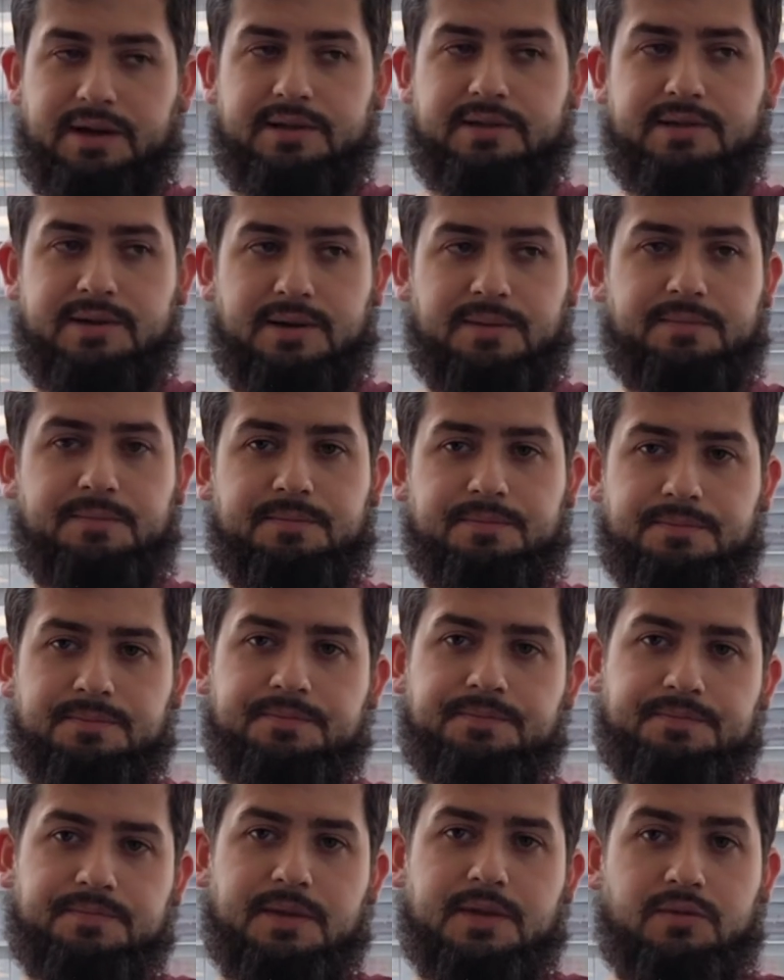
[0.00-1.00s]
It's a
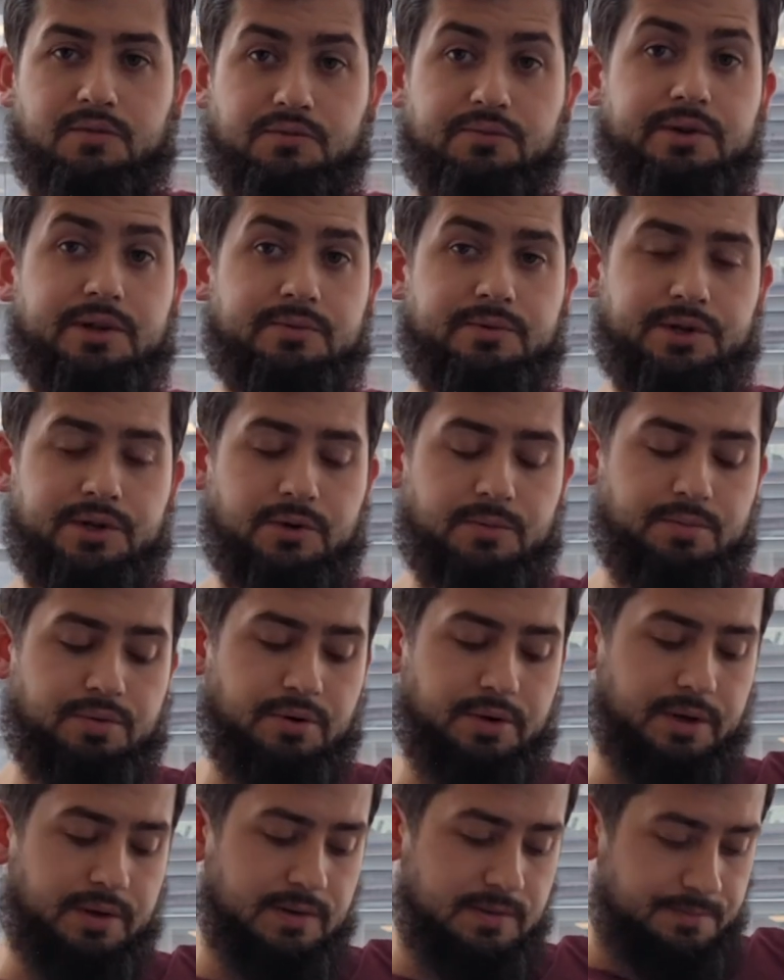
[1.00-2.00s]
really, really good
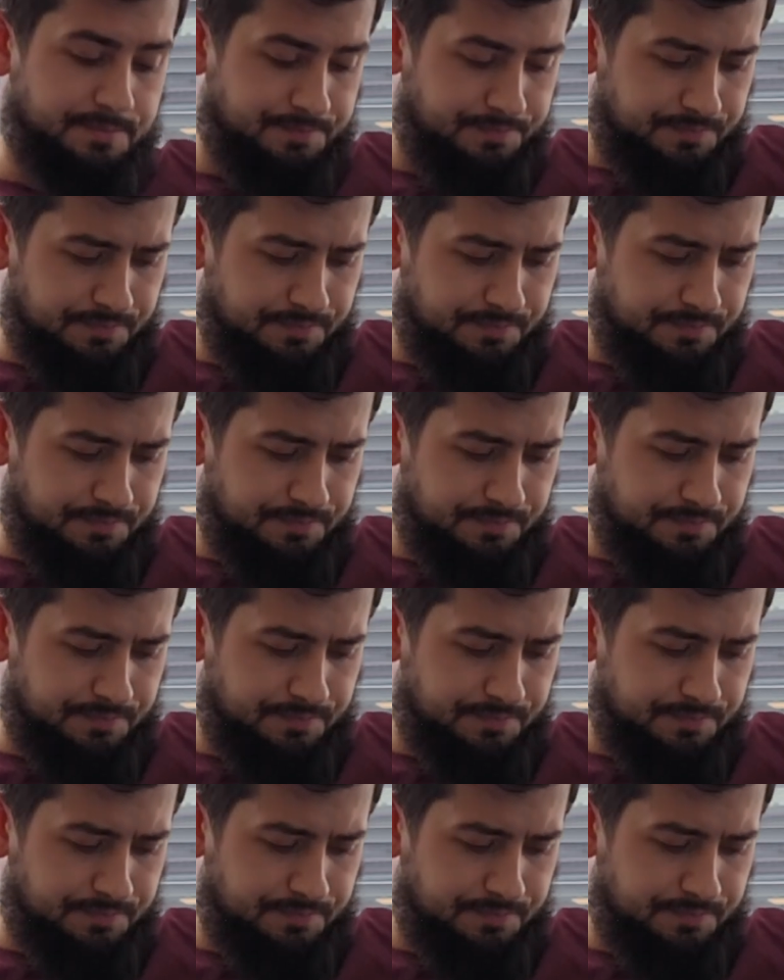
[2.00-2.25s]
product.